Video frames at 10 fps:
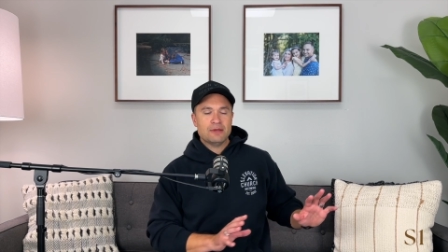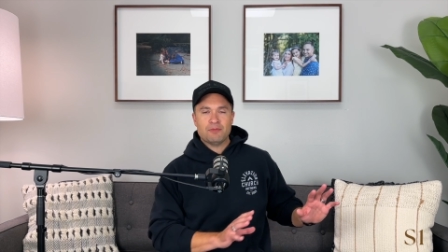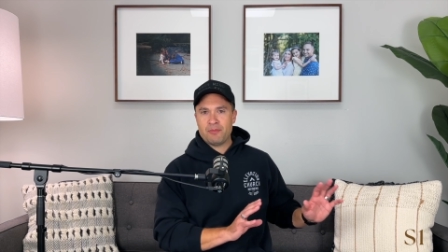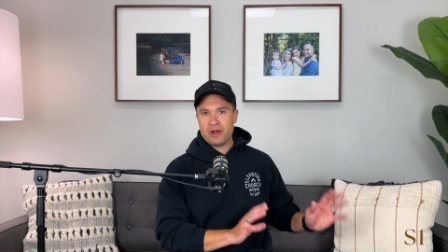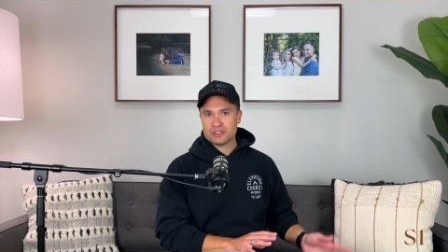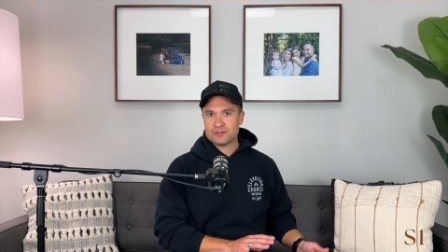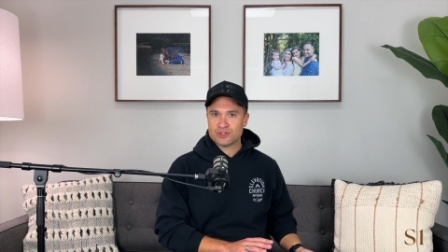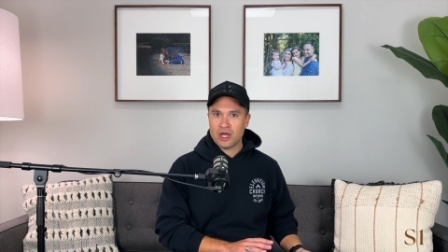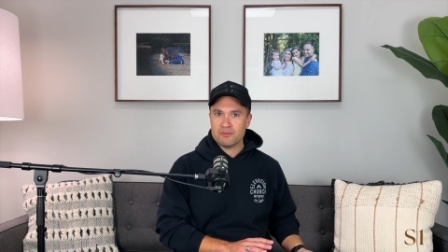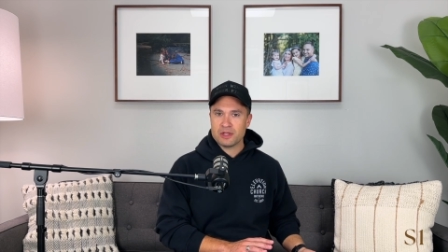My parents have
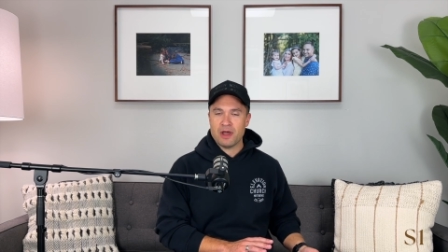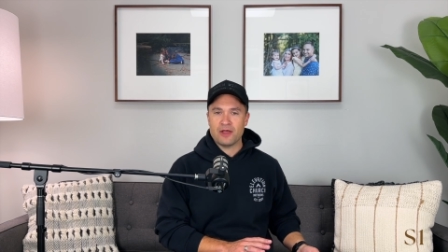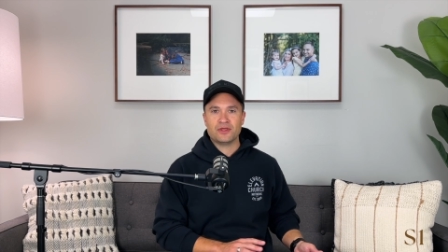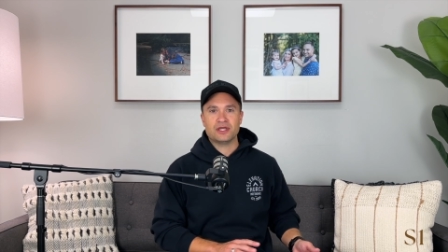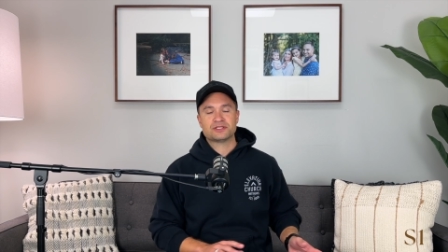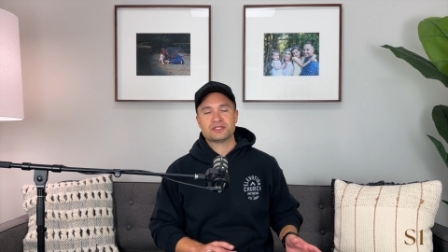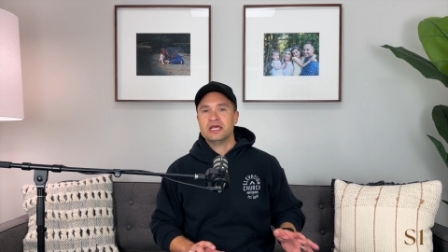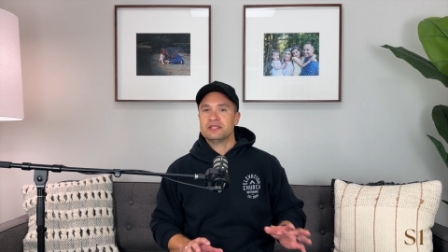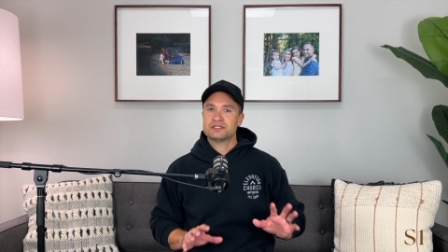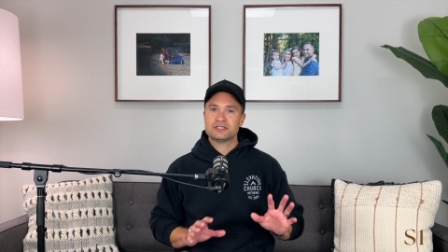taught me about this.
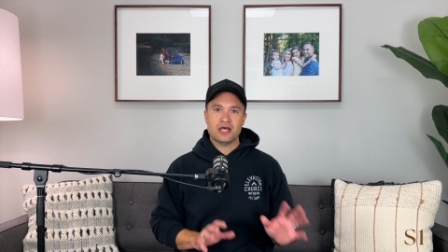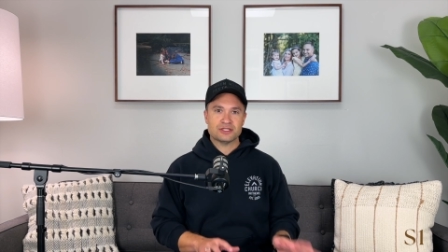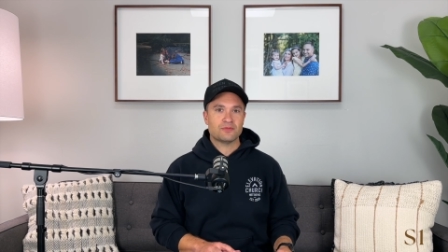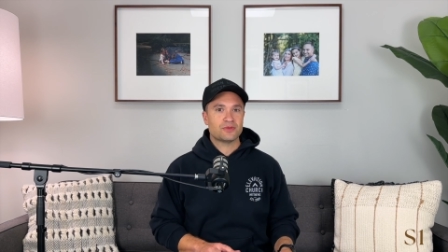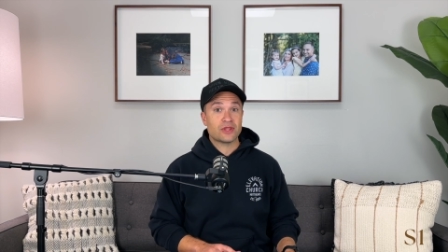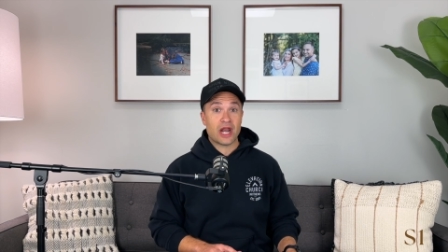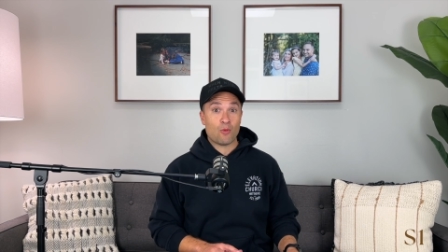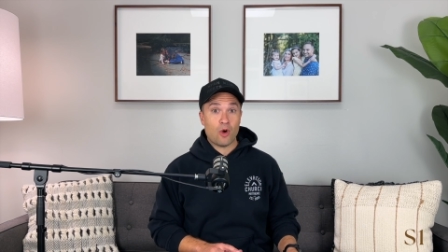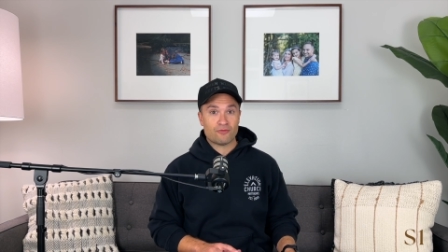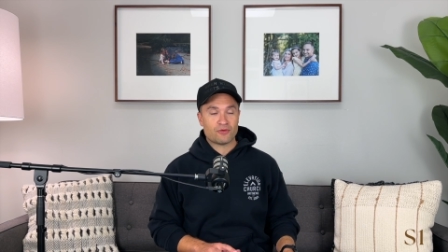This is not something that I
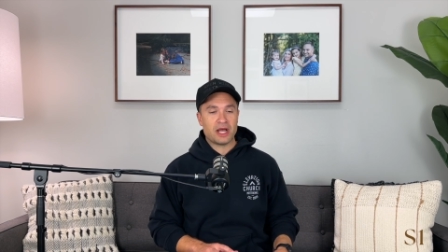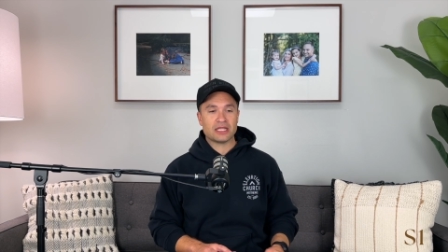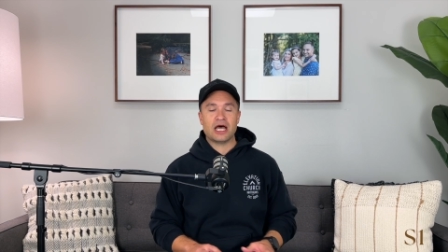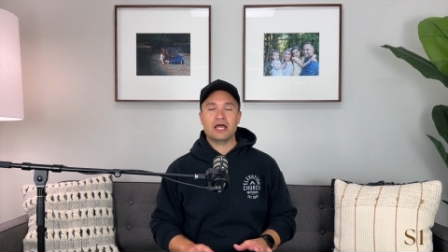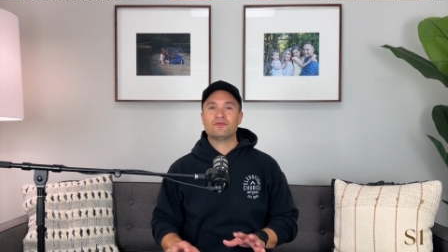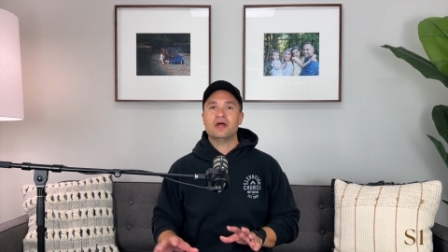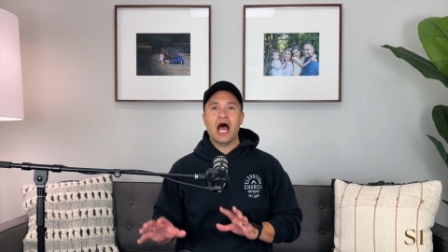want for my life.